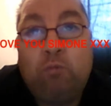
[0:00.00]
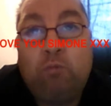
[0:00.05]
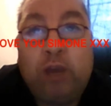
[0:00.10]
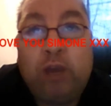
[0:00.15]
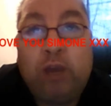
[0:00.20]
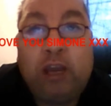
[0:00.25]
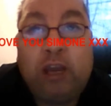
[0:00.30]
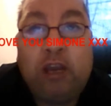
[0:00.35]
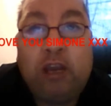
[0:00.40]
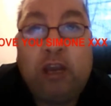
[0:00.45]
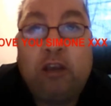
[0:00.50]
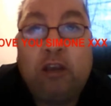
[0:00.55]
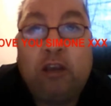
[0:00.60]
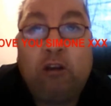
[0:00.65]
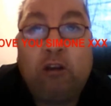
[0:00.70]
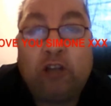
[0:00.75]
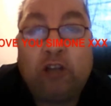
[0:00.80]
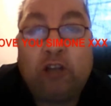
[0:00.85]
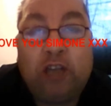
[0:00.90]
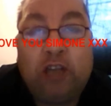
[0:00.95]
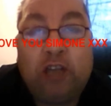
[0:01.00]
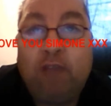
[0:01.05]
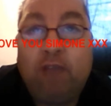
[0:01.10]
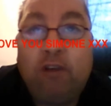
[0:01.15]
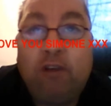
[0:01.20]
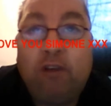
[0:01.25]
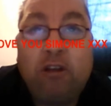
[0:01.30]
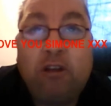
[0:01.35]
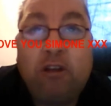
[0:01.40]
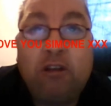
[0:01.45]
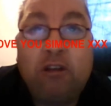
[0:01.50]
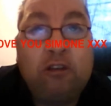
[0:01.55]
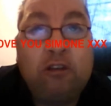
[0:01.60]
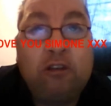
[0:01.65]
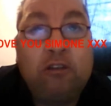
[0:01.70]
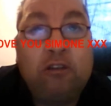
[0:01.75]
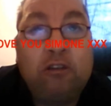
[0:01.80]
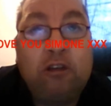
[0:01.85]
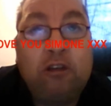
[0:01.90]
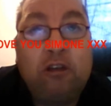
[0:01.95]
We got together
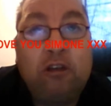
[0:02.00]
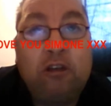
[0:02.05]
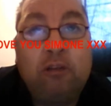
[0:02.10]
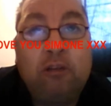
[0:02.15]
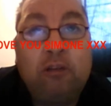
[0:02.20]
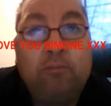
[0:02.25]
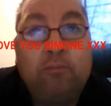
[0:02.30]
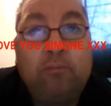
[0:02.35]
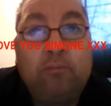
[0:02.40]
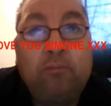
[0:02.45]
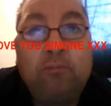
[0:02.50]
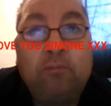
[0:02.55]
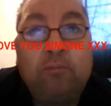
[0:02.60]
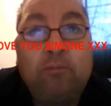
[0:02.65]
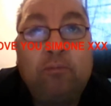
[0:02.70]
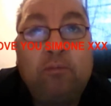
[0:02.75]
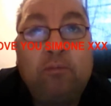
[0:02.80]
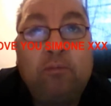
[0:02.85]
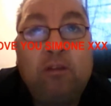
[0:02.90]
and